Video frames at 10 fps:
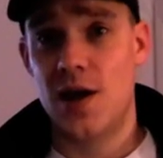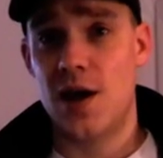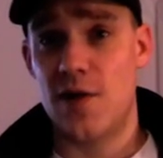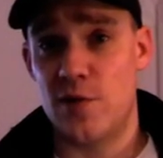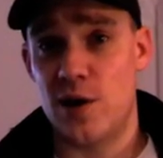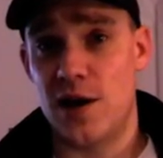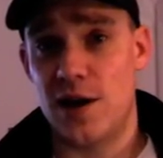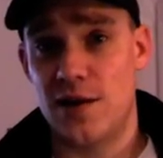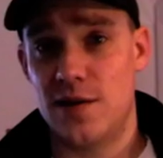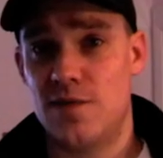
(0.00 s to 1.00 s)
heavyweight
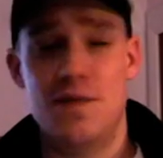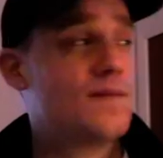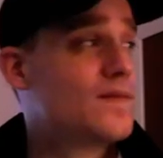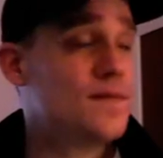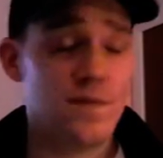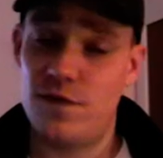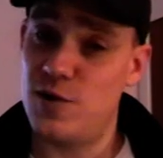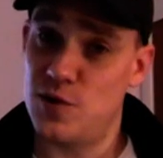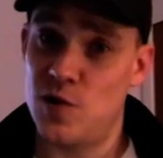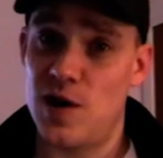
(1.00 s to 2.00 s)
leather,
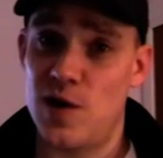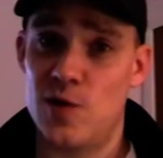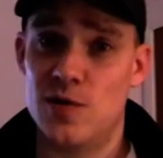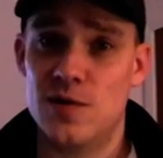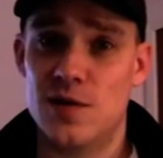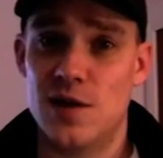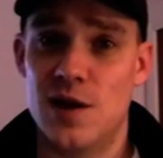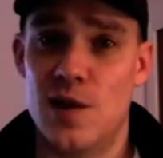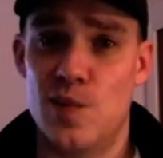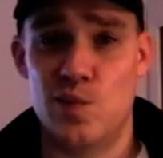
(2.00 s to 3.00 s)
feels great on.
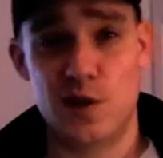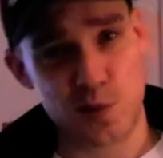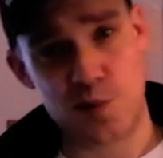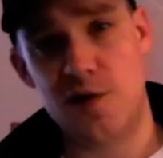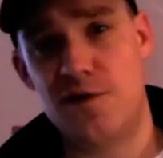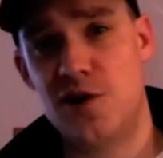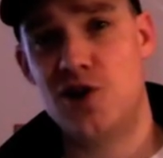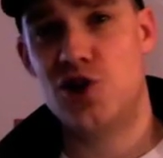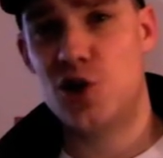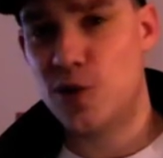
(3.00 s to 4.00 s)
This was my
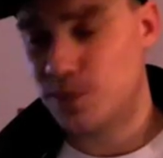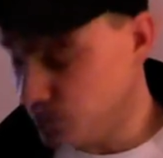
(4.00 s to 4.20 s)
first Schott.